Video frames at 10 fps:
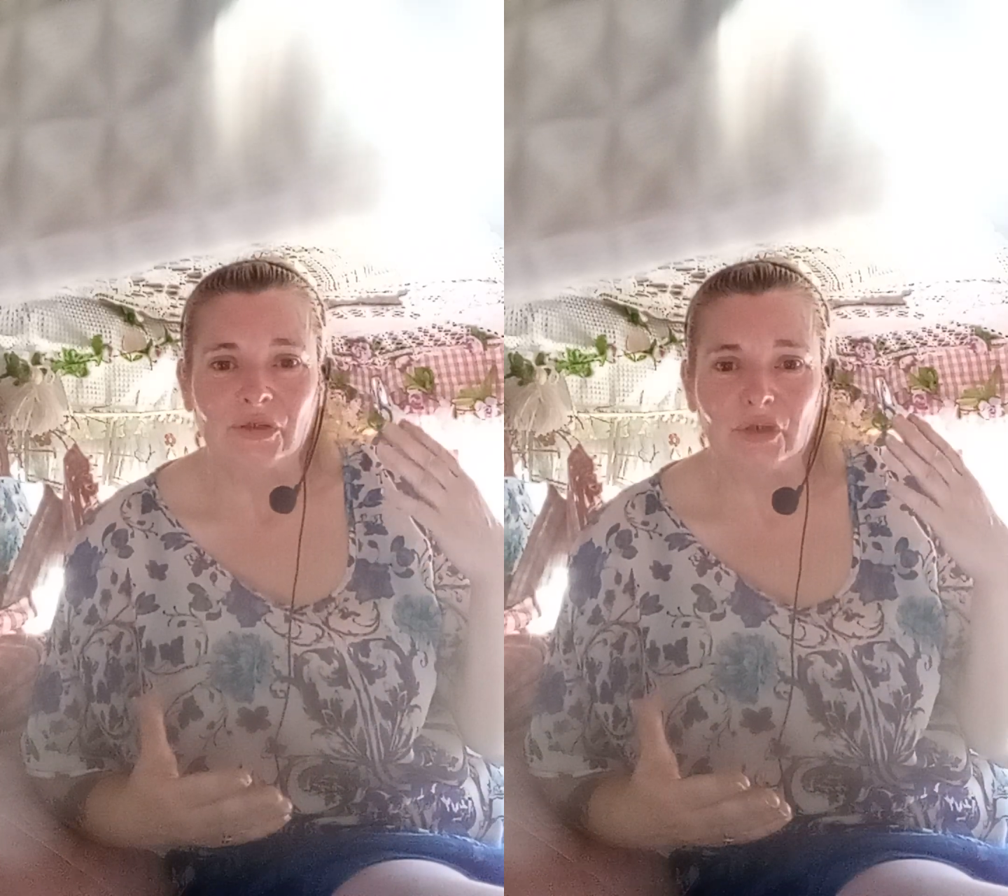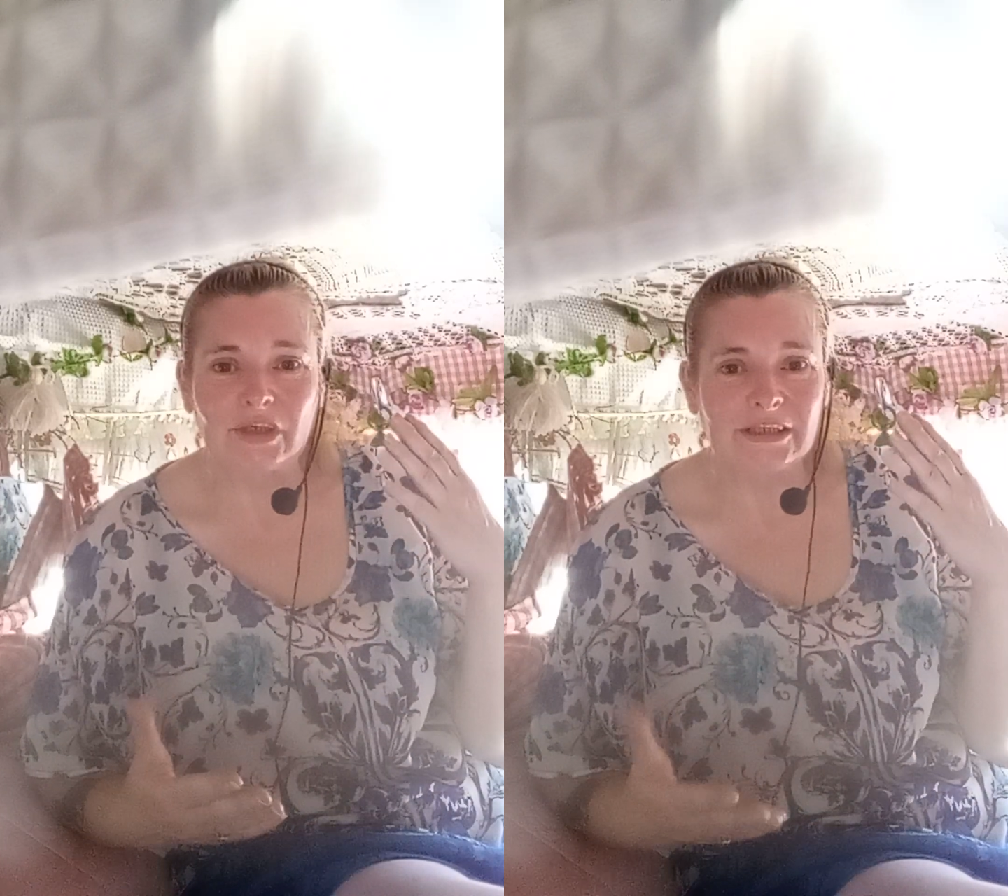
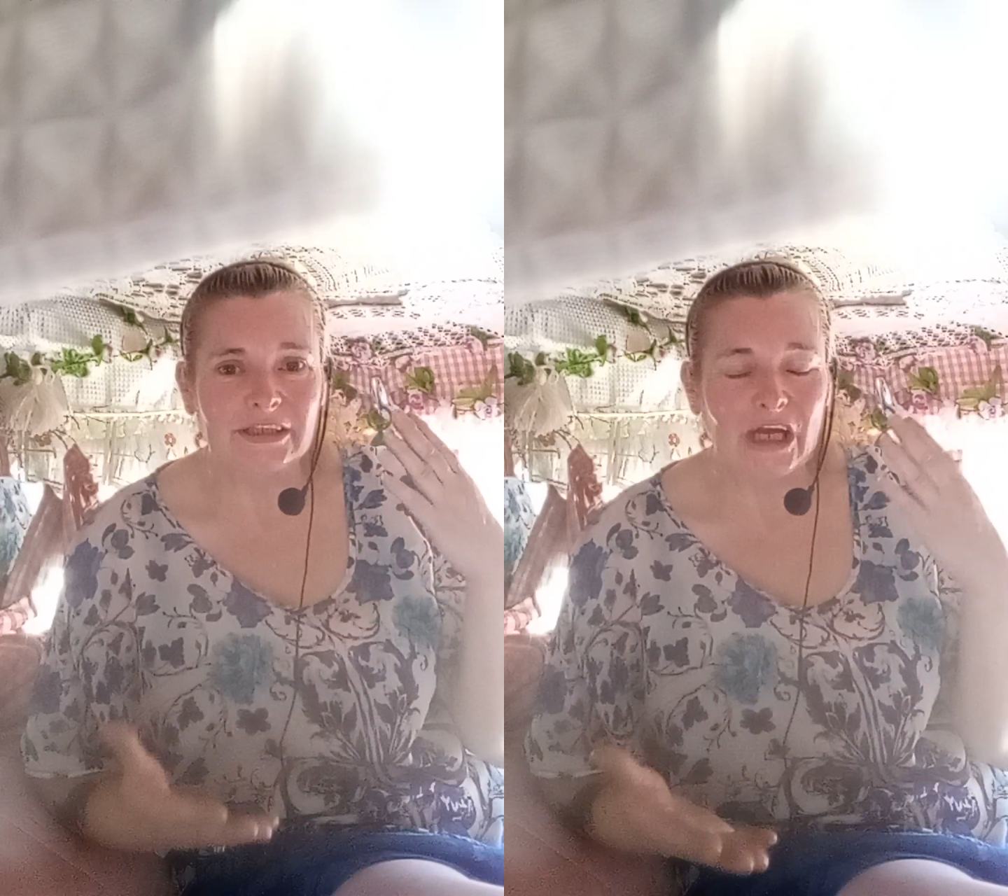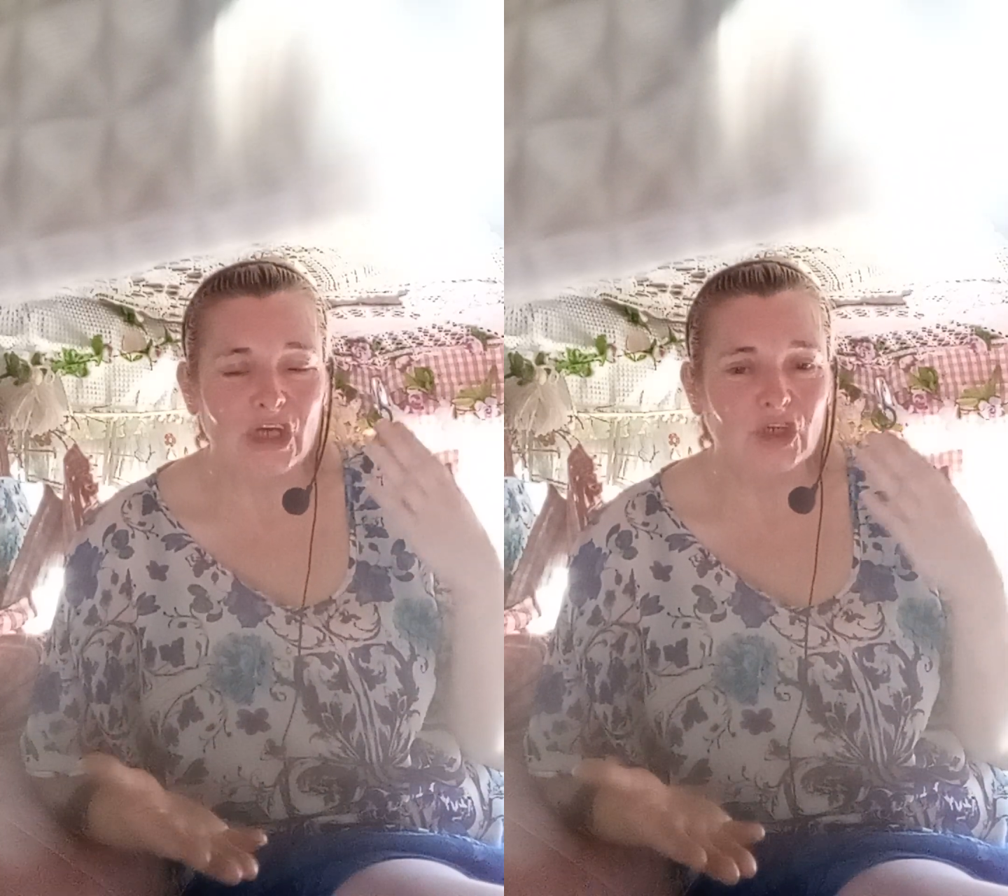you can
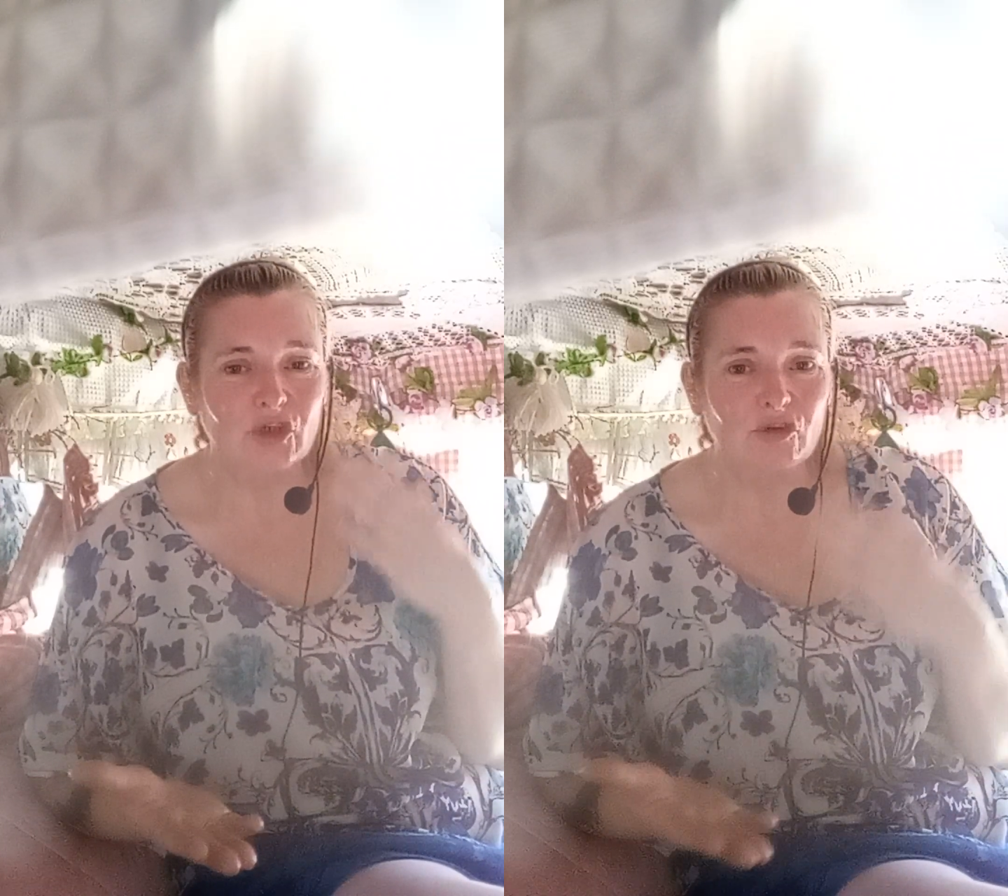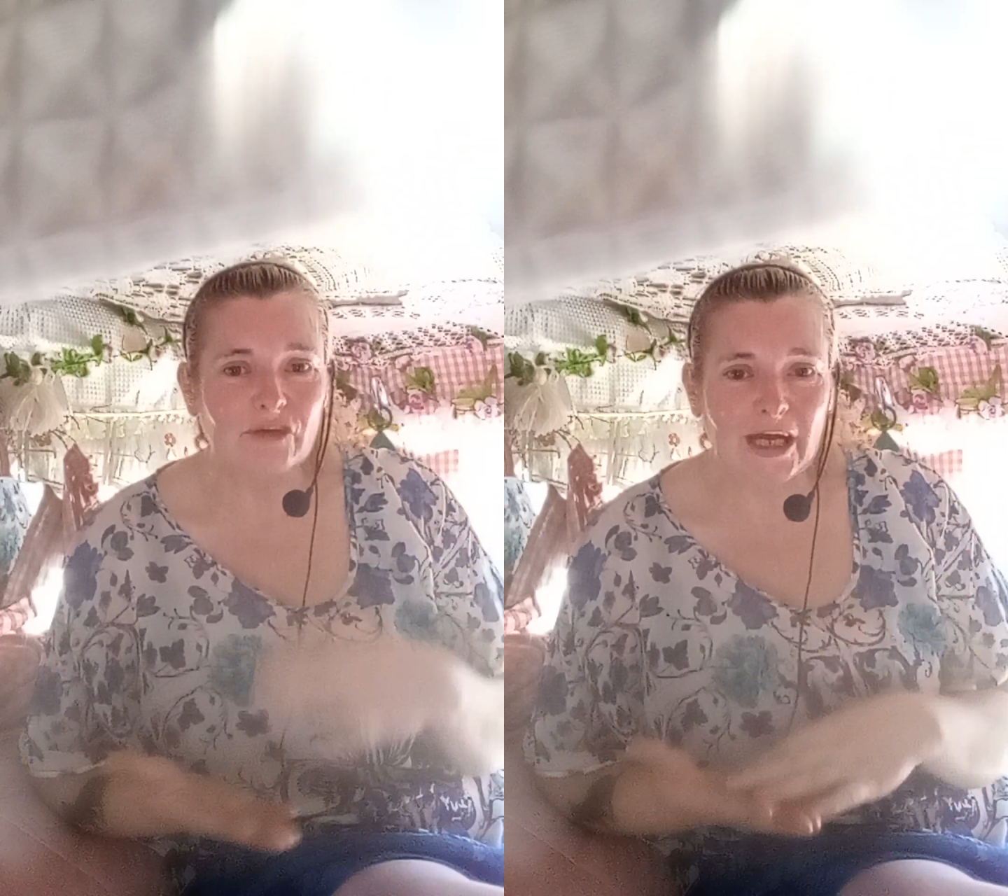get
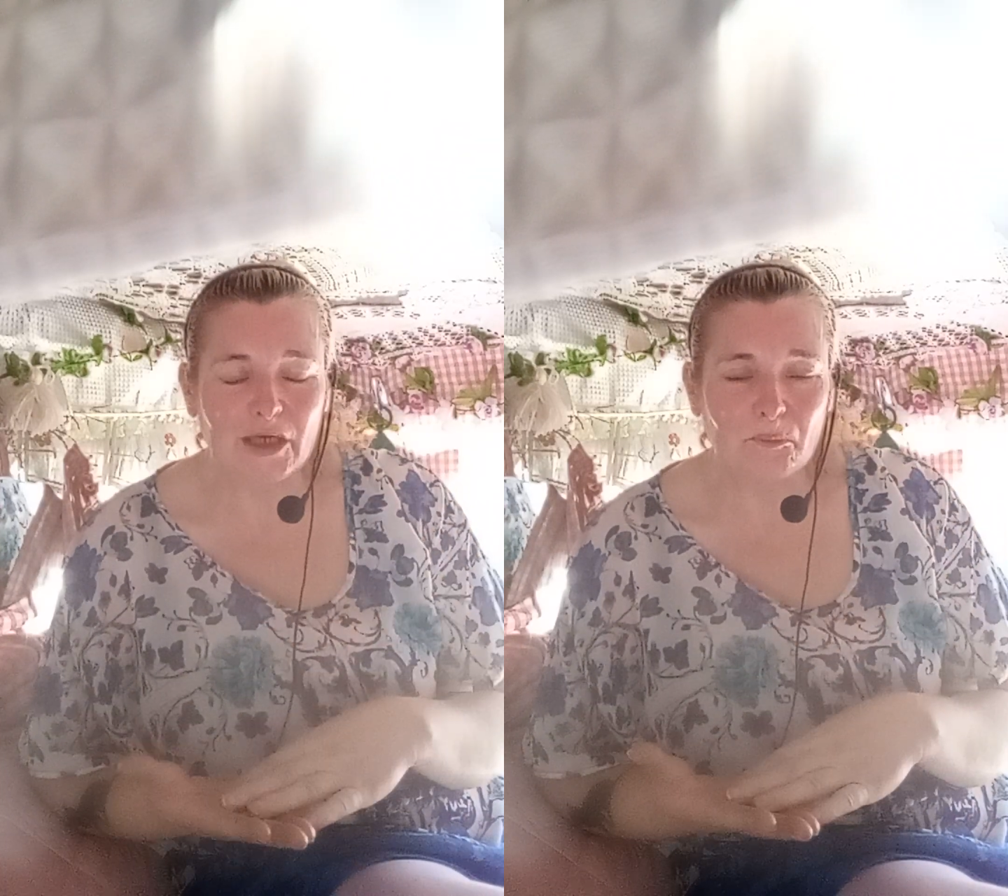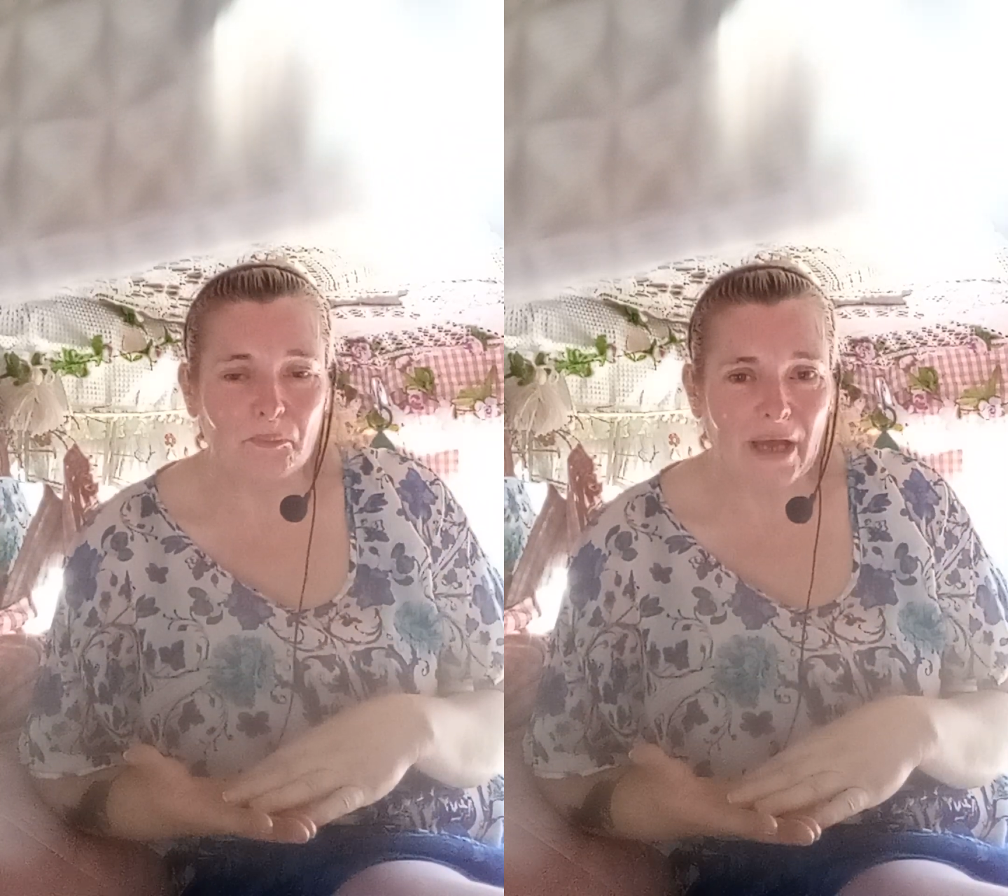great